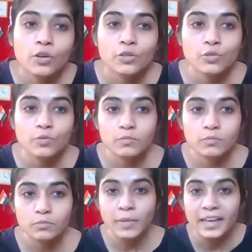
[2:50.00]
So
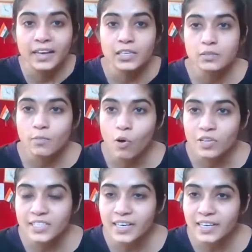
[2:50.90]
making a
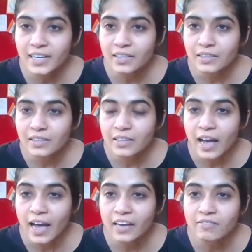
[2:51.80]
small circle
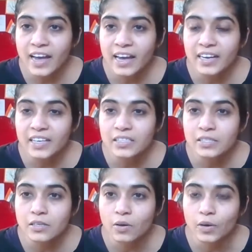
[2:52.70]
and very
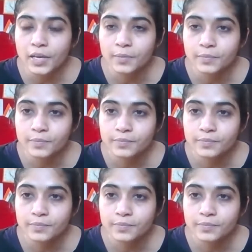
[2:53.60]
slowly.